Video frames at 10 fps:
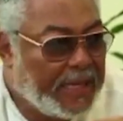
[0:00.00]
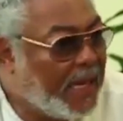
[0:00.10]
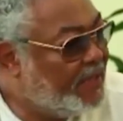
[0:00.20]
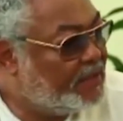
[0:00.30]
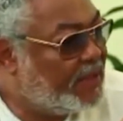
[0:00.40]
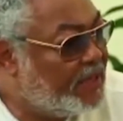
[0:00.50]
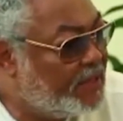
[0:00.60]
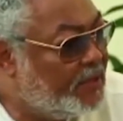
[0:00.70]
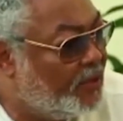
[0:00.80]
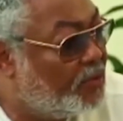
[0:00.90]
I
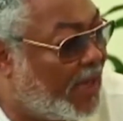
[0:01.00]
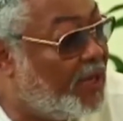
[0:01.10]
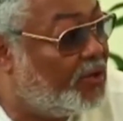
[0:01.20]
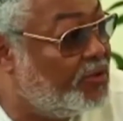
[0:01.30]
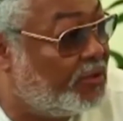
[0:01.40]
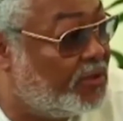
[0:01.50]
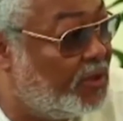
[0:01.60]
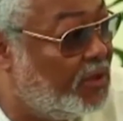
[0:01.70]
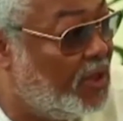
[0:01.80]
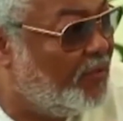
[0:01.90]
decided no, I couldn't.
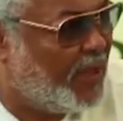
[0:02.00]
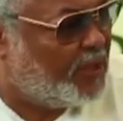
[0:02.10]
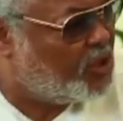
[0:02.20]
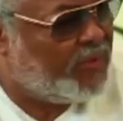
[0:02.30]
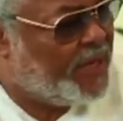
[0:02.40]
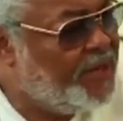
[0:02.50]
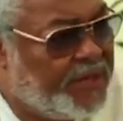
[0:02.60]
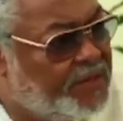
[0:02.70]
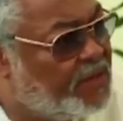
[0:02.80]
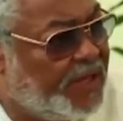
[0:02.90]
Because so many
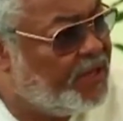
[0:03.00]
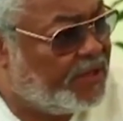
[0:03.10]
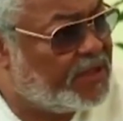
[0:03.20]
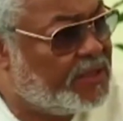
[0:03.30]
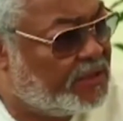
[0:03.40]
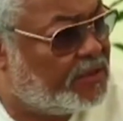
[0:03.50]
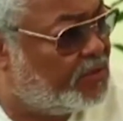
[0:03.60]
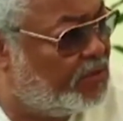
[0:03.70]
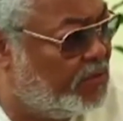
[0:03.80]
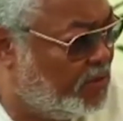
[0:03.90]
innocents
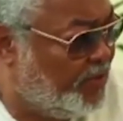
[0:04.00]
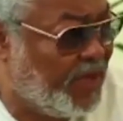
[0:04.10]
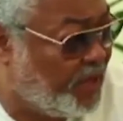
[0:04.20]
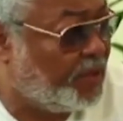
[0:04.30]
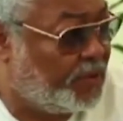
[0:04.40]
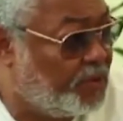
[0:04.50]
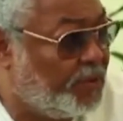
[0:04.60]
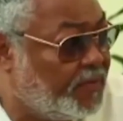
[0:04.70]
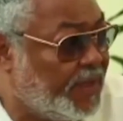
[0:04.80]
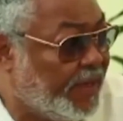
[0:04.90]
would be killed.
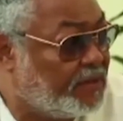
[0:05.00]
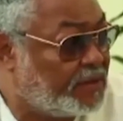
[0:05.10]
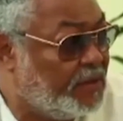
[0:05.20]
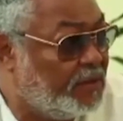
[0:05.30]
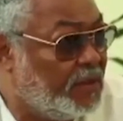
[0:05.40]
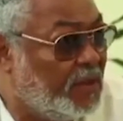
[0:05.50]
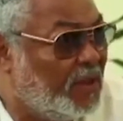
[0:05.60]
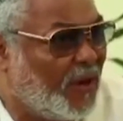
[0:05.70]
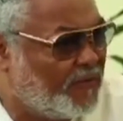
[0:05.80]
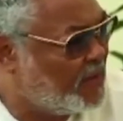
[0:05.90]
Yes.
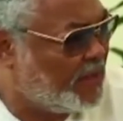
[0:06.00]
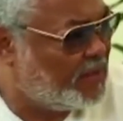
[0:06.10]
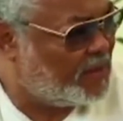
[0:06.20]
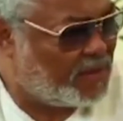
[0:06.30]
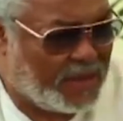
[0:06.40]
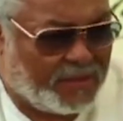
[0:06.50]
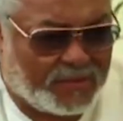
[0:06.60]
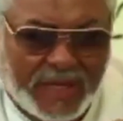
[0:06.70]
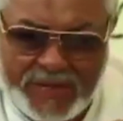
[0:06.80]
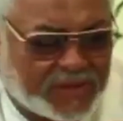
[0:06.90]
Officers, their
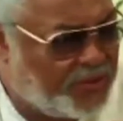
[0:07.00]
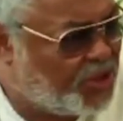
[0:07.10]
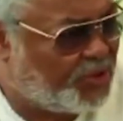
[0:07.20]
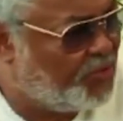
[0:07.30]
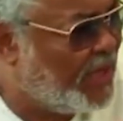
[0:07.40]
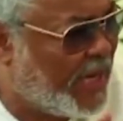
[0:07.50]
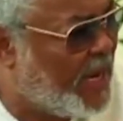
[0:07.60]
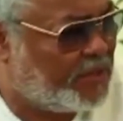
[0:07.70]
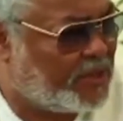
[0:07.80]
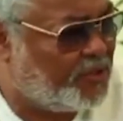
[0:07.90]
wives and children,
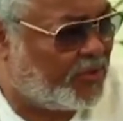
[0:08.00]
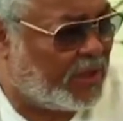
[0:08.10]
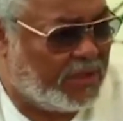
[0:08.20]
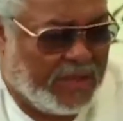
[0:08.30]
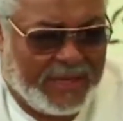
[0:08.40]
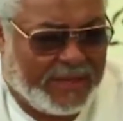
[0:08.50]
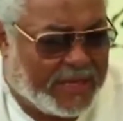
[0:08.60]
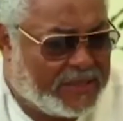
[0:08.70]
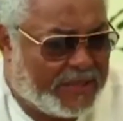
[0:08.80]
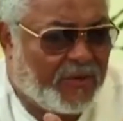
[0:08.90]
etc. The
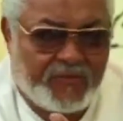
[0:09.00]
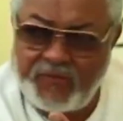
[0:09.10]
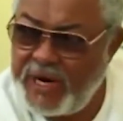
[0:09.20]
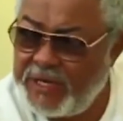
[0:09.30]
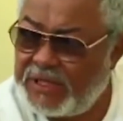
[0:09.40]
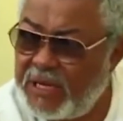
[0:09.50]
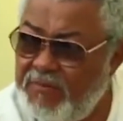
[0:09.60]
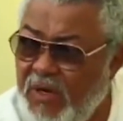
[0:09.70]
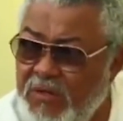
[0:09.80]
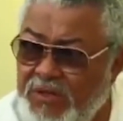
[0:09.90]
extent of rage
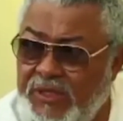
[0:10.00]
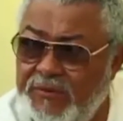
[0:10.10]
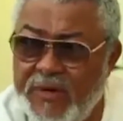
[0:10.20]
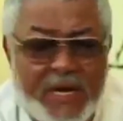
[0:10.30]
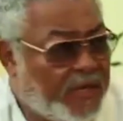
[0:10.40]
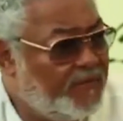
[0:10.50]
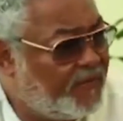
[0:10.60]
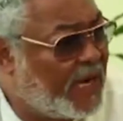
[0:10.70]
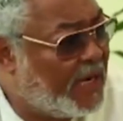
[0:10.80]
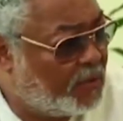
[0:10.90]
amongst the rank and
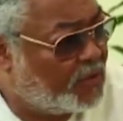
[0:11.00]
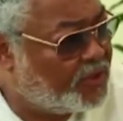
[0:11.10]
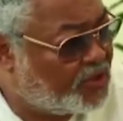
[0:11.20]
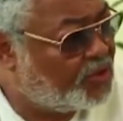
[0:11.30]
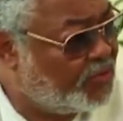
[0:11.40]
file was too